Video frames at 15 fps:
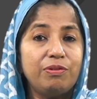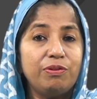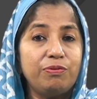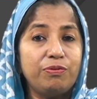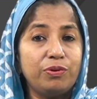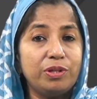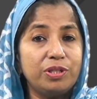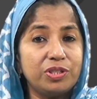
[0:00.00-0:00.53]

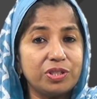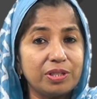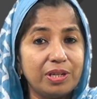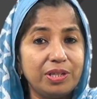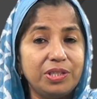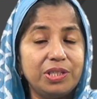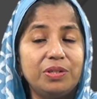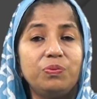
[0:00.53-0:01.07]
for
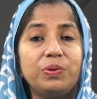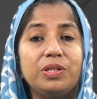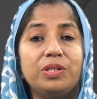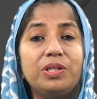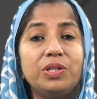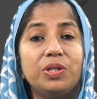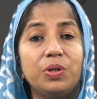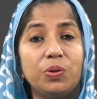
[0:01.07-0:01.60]
discussion
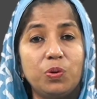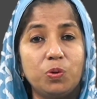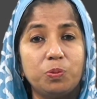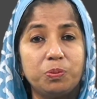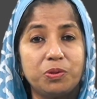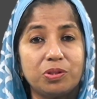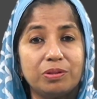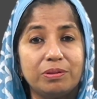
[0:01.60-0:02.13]
within groups